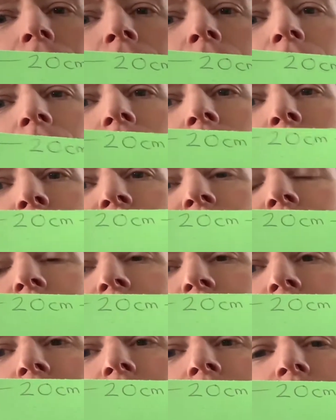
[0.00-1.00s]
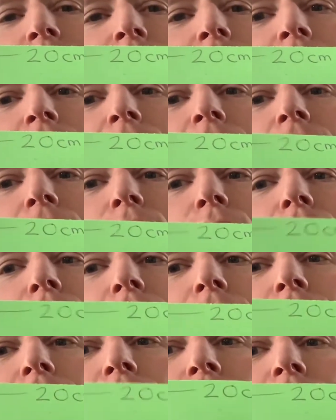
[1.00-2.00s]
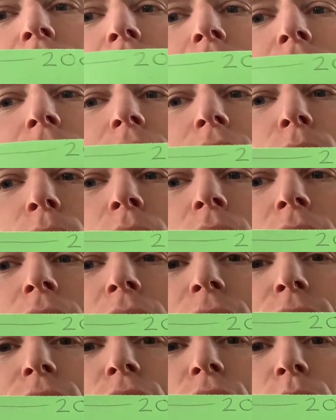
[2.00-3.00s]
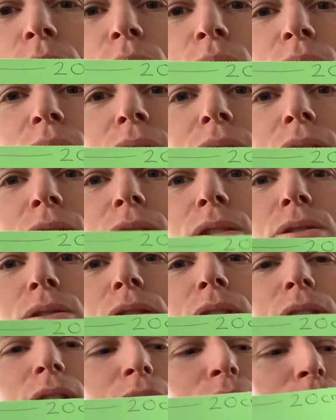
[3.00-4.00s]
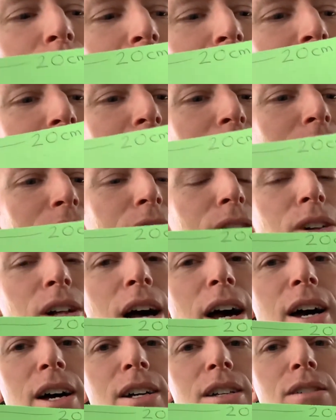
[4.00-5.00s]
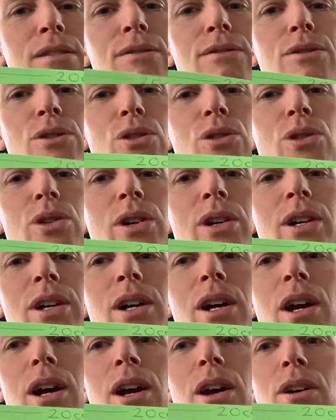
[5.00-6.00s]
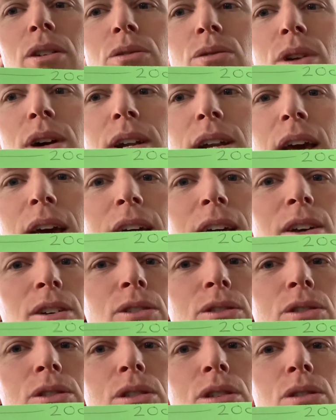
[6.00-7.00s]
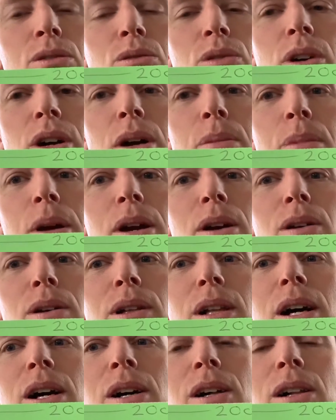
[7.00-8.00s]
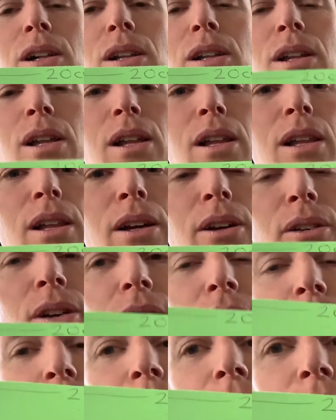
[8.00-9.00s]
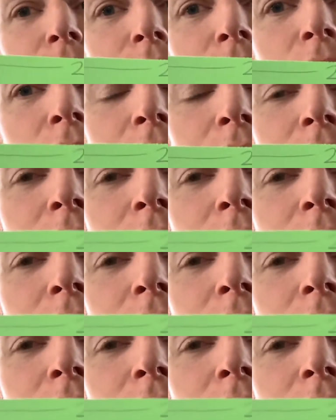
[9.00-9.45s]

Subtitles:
Opposite sides are equal in length, and the main difference between the two is our rectangle has four right angles where our parallelogram does not.